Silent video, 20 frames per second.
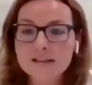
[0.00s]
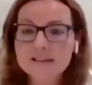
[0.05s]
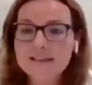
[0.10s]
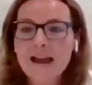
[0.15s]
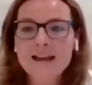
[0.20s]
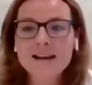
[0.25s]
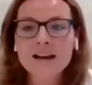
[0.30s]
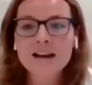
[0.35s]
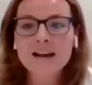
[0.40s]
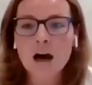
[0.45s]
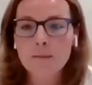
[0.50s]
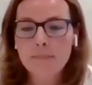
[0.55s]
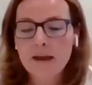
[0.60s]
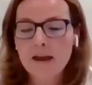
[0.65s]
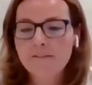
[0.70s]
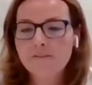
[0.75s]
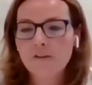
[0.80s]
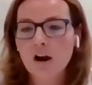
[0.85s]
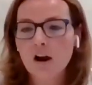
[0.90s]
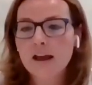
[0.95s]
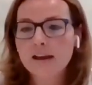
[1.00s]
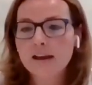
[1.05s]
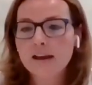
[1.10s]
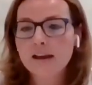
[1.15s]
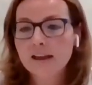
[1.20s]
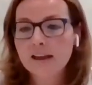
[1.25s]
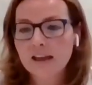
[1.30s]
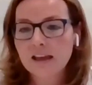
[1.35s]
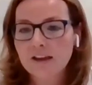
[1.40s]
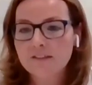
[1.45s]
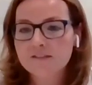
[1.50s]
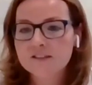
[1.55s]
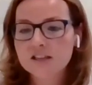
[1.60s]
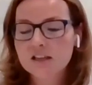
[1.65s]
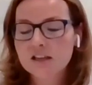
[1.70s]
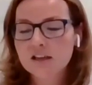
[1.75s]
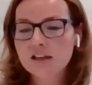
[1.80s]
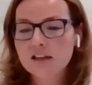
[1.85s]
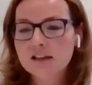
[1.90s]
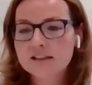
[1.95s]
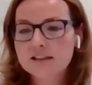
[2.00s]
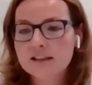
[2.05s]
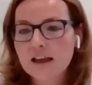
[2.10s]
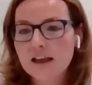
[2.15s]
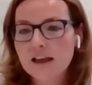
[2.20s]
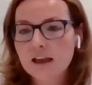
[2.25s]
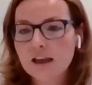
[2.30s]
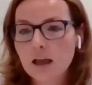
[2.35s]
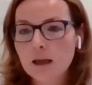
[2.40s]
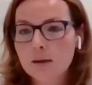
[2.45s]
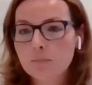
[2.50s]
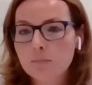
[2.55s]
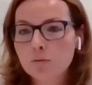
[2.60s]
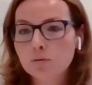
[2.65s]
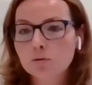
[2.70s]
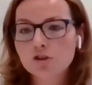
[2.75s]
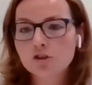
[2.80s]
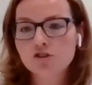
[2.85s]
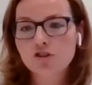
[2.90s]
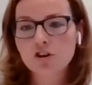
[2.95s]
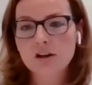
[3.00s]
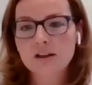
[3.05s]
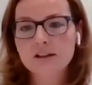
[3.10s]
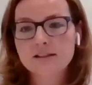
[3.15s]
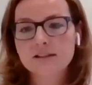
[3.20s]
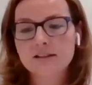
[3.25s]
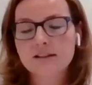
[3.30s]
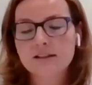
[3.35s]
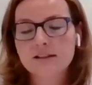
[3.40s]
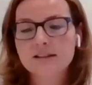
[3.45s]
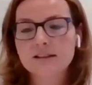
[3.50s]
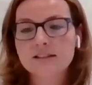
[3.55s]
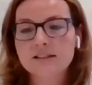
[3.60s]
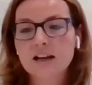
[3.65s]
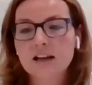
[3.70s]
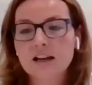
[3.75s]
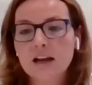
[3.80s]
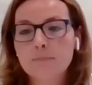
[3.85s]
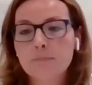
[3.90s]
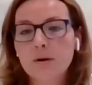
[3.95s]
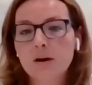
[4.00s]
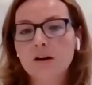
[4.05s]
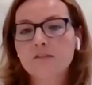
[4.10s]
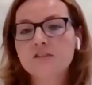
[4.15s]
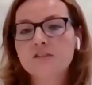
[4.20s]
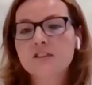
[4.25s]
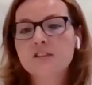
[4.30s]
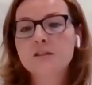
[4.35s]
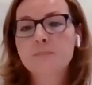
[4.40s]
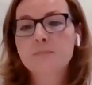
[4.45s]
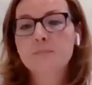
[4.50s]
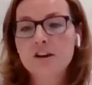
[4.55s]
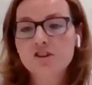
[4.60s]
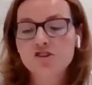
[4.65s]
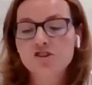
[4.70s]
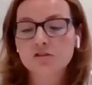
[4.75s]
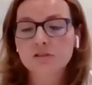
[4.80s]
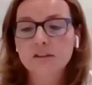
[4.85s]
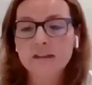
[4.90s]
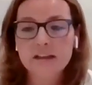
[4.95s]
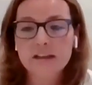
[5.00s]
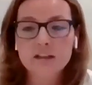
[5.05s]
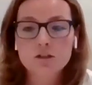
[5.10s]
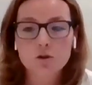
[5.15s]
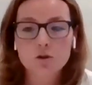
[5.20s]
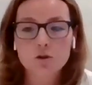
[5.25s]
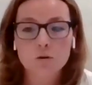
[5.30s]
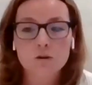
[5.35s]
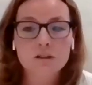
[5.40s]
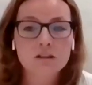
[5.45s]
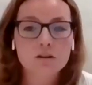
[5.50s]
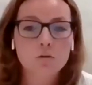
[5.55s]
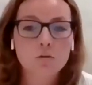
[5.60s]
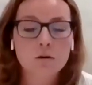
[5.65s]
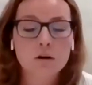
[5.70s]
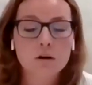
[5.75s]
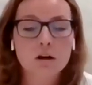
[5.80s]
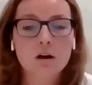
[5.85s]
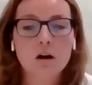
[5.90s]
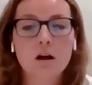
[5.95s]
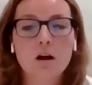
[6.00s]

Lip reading: The trust cannot pay for any gift. It is a pool trust is a type of special needs or